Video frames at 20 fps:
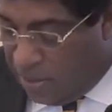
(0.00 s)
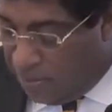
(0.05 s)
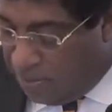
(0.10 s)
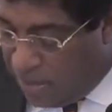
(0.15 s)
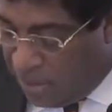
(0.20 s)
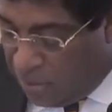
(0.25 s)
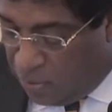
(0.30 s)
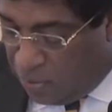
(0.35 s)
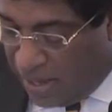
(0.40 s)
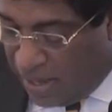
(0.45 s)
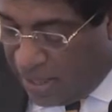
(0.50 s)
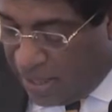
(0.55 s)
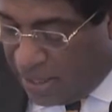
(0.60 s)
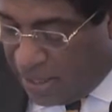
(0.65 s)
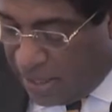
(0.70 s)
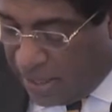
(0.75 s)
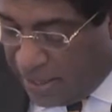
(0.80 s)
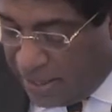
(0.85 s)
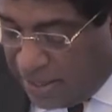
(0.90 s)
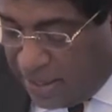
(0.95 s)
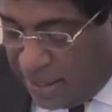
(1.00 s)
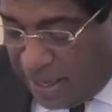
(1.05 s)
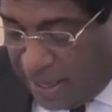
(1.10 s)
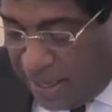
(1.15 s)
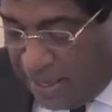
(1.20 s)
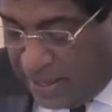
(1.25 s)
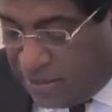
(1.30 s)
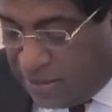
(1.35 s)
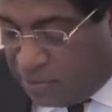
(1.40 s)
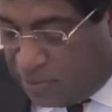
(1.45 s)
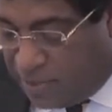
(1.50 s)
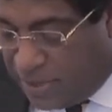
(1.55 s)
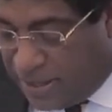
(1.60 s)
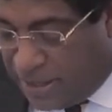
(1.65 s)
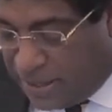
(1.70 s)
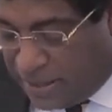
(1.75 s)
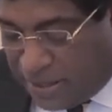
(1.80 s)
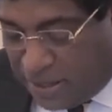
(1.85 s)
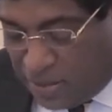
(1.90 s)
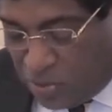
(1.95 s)
Meanwhile, India is
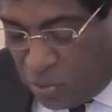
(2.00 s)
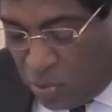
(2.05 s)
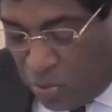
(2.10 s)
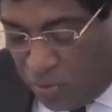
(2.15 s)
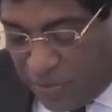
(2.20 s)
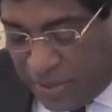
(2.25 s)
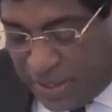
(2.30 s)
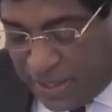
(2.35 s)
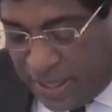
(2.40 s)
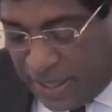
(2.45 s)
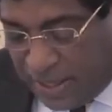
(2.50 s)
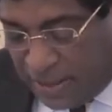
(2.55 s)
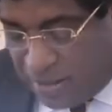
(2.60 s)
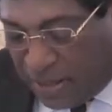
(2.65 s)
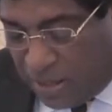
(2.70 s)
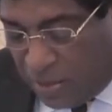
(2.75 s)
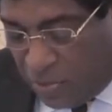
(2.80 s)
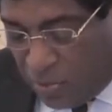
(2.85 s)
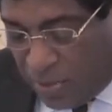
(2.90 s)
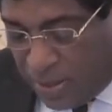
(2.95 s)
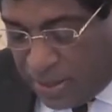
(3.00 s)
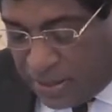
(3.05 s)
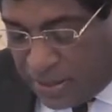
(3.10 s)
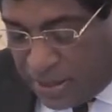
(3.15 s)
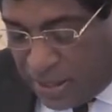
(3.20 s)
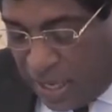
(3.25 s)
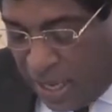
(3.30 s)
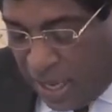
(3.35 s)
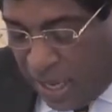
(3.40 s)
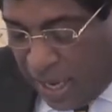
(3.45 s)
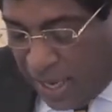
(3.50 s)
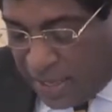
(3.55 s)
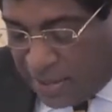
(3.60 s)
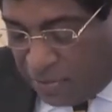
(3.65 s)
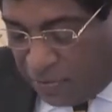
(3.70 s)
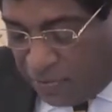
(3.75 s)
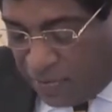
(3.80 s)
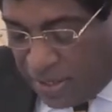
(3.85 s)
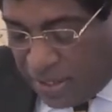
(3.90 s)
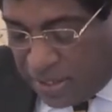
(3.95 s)
predicted to overtake the US as
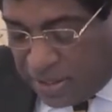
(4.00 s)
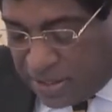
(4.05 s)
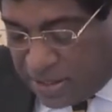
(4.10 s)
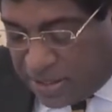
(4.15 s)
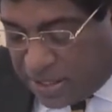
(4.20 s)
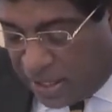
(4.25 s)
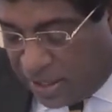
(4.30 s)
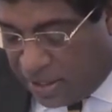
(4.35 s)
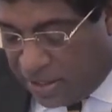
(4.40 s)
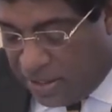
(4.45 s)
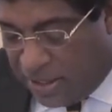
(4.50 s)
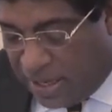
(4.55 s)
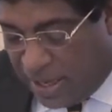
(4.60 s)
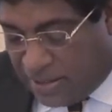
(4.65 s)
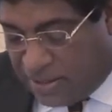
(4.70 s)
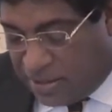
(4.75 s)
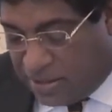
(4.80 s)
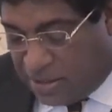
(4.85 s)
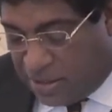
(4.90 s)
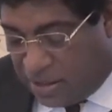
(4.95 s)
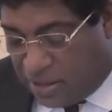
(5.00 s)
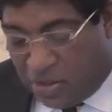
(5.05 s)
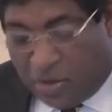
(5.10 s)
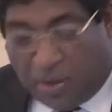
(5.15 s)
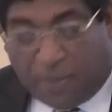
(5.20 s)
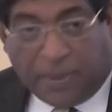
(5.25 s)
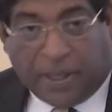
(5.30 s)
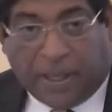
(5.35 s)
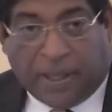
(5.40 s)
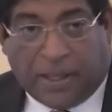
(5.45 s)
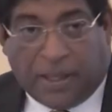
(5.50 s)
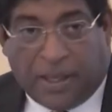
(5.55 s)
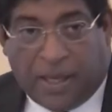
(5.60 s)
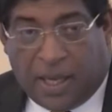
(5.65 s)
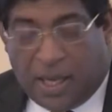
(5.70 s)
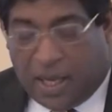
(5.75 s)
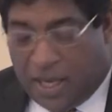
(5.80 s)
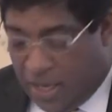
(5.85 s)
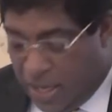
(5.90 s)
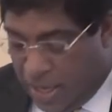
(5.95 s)
the world's second largest economy
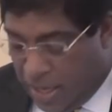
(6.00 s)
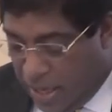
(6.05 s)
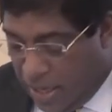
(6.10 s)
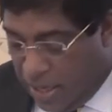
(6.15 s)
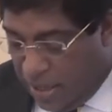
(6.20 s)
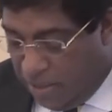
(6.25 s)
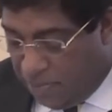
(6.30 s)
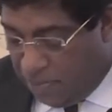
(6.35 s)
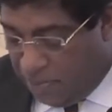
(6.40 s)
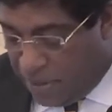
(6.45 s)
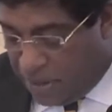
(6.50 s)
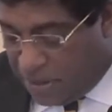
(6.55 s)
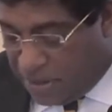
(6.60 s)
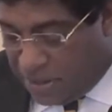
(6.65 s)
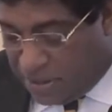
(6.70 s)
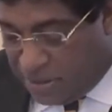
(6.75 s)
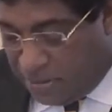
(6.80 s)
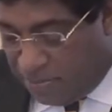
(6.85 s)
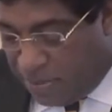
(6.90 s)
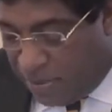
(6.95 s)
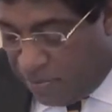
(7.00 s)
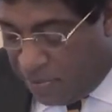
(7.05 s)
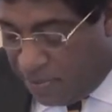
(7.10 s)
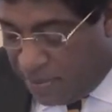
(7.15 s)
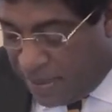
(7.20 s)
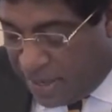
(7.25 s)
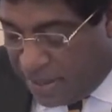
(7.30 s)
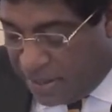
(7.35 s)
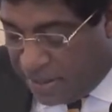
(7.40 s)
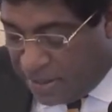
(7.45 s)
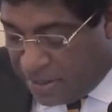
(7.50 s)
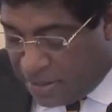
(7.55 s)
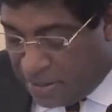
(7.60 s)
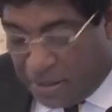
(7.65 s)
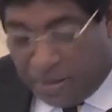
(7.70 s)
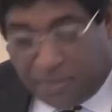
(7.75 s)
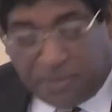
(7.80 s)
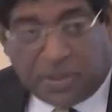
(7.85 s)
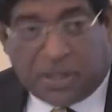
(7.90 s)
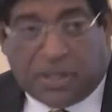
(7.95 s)
in purchasing power parity
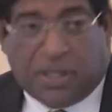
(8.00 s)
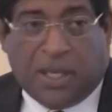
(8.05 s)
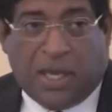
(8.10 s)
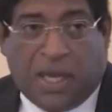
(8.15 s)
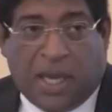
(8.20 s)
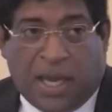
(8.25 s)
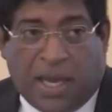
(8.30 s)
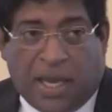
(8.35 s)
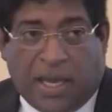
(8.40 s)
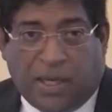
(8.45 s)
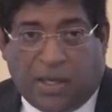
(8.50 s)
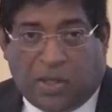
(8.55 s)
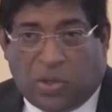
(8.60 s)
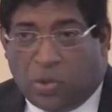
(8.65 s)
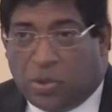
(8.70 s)
terms in